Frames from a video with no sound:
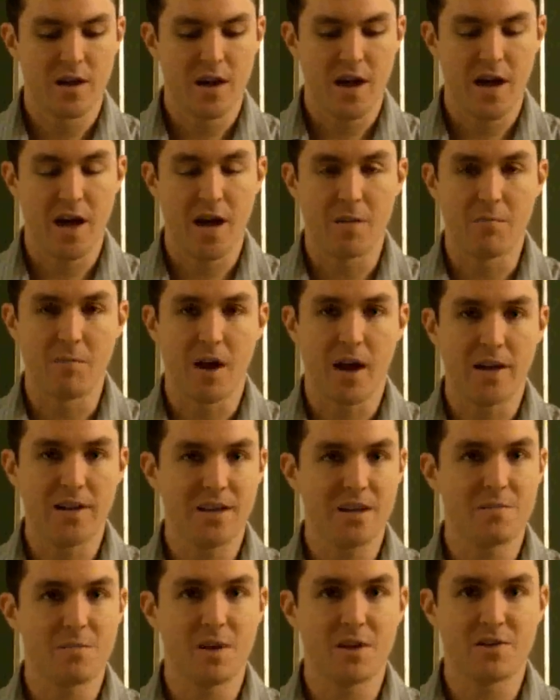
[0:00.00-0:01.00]
I
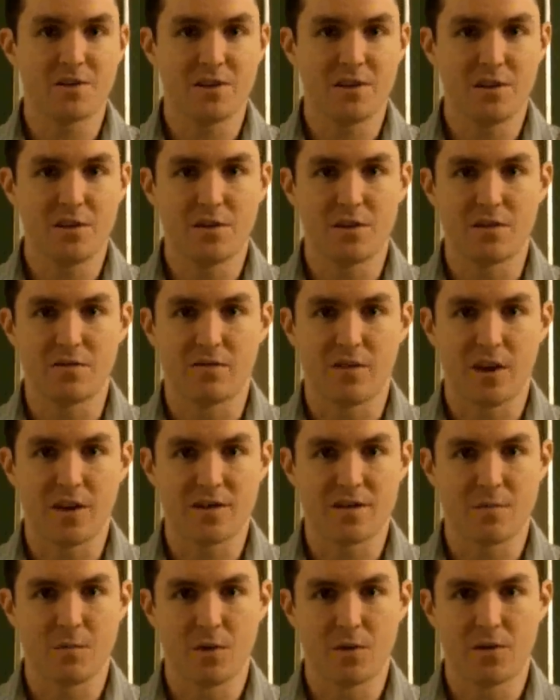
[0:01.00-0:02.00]
did mention that you could
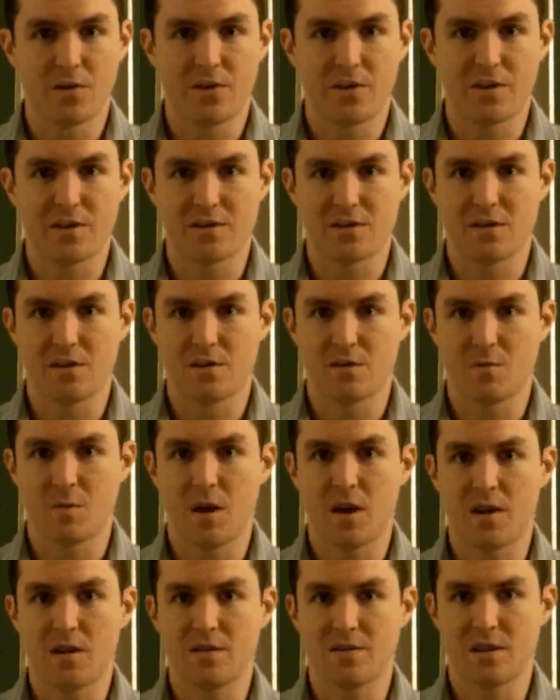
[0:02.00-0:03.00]
find some other things in those
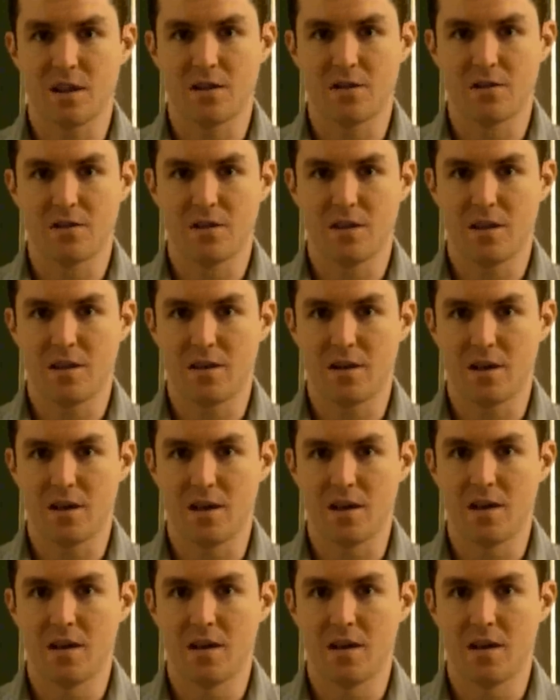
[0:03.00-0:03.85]
pennies other than